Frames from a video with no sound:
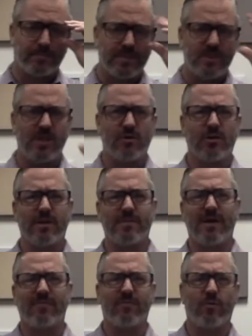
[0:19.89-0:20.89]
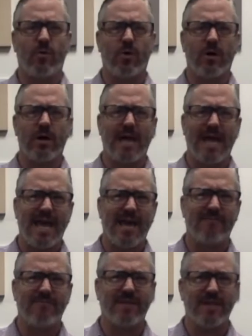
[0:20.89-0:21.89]
generally about
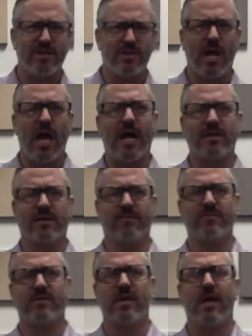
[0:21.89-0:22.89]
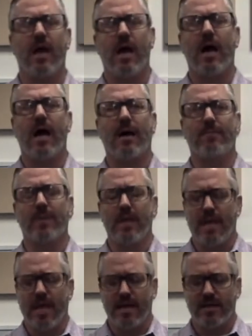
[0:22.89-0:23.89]
4.5-ish octaves,
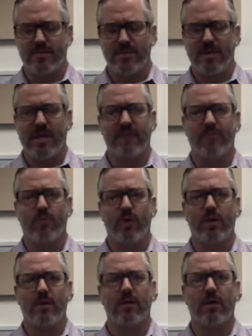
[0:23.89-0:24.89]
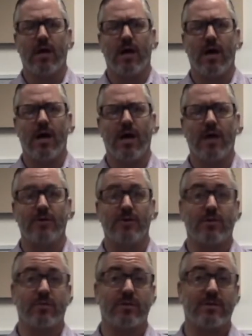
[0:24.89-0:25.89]
and it's made out of wood.
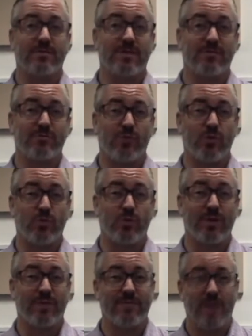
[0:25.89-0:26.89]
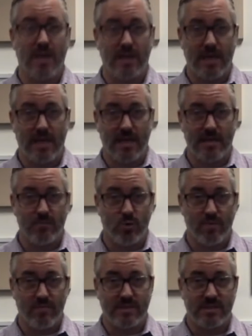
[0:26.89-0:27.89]
Generally, sometimes rosewood, if not more
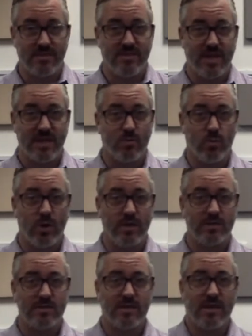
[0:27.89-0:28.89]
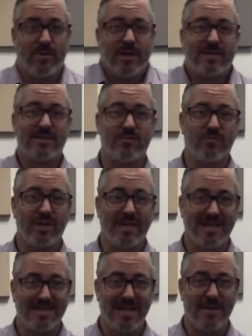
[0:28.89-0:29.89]
of a synthetic wood, so that way it doesn't really
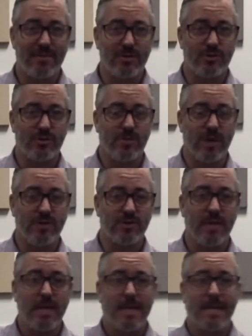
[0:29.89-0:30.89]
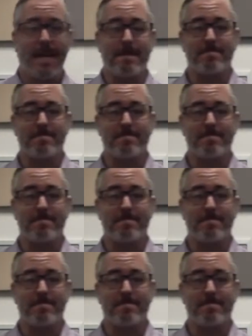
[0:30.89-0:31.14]
get damaged too much. Now,